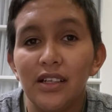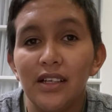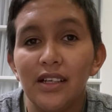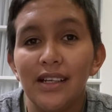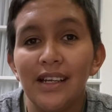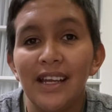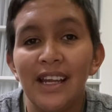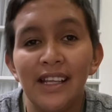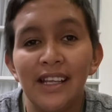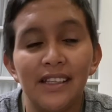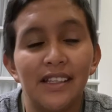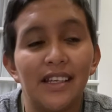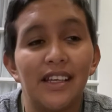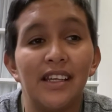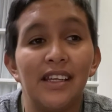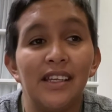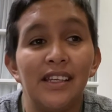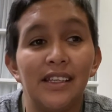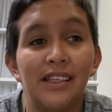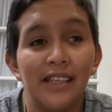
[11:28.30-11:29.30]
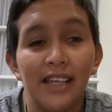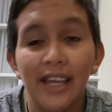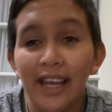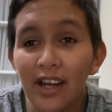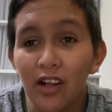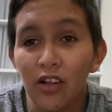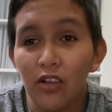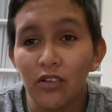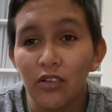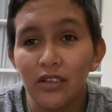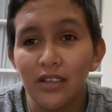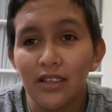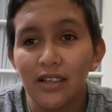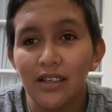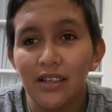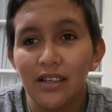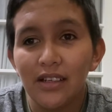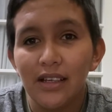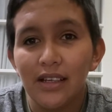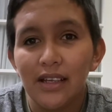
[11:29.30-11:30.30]
and yelled
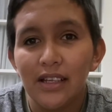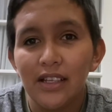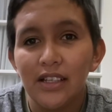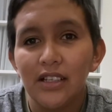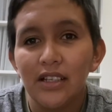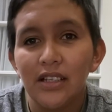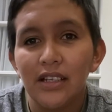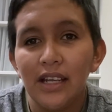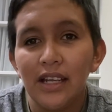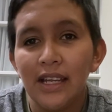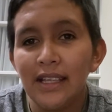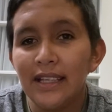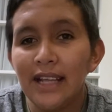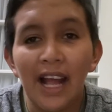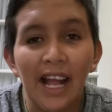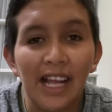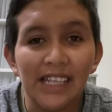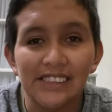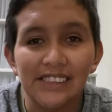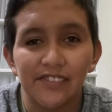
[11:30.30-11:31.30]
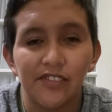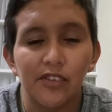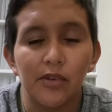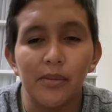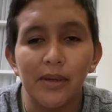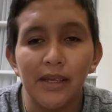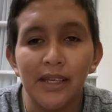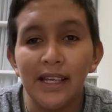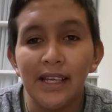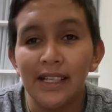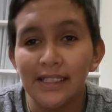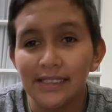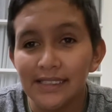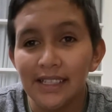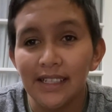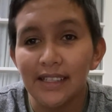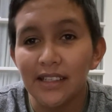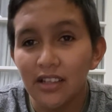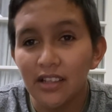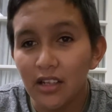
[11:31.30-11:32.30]
and asked for me
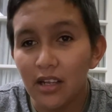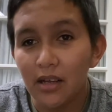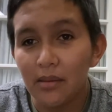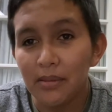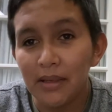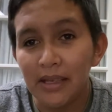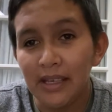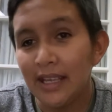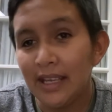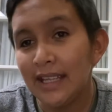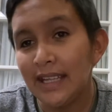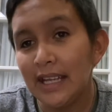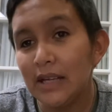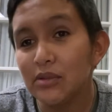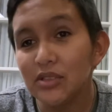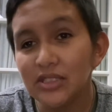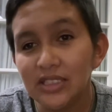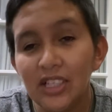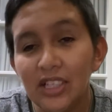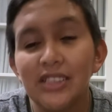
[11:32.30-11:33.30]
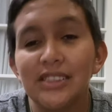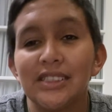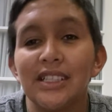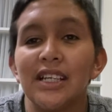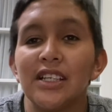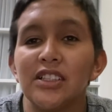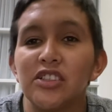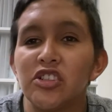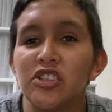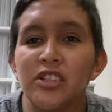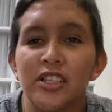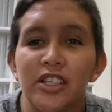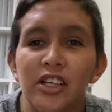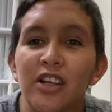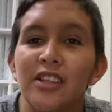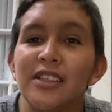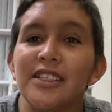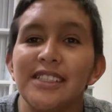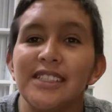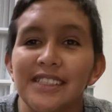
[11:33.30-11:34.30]
inside the lobby, and I was outside turning on
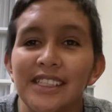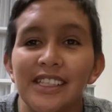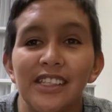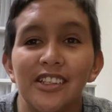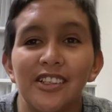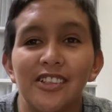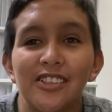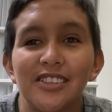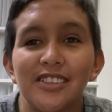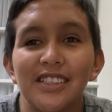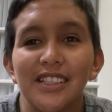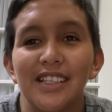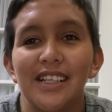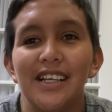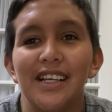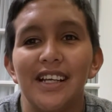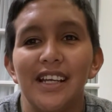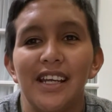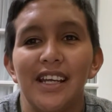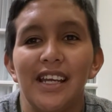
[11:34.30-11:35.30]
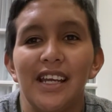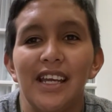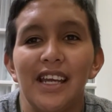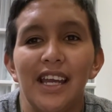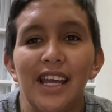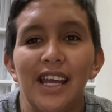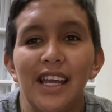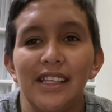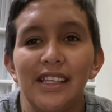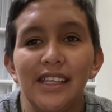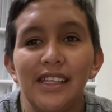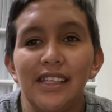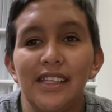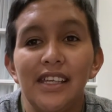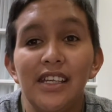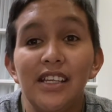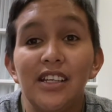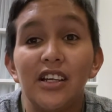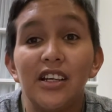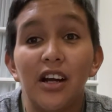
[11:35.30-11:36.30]
these heaters, and then
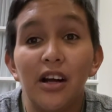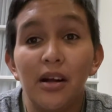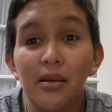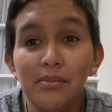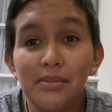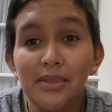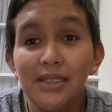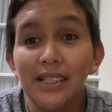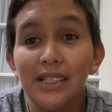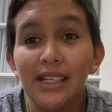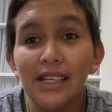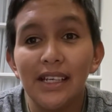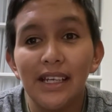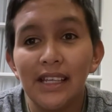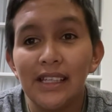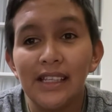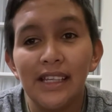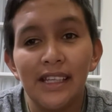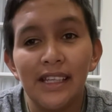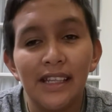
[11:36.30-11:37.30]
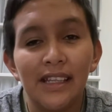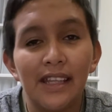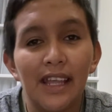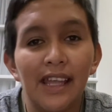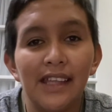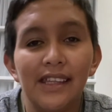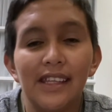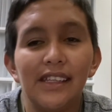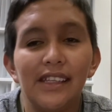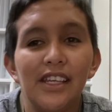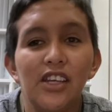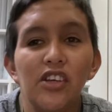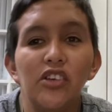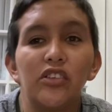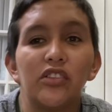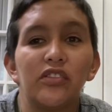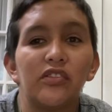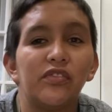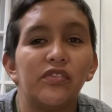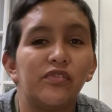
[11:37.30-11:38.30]
he comes in and then he
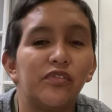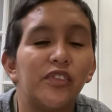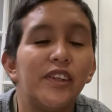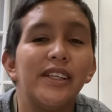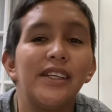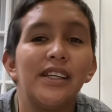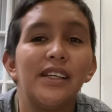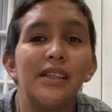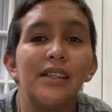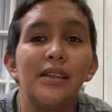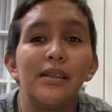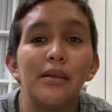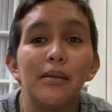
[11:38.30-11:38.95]
freaking